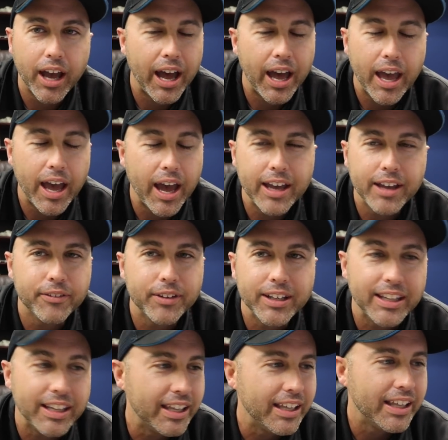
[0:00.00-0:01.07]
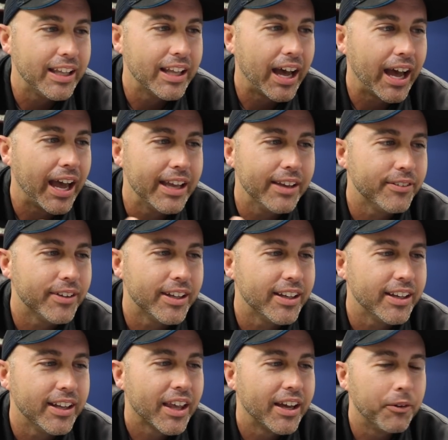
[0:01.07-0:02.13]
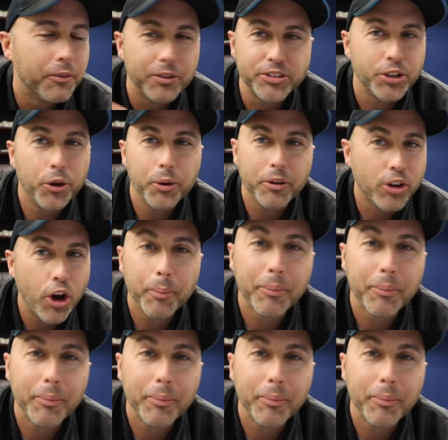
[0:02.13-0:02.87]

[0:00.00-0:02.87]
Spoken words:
I even called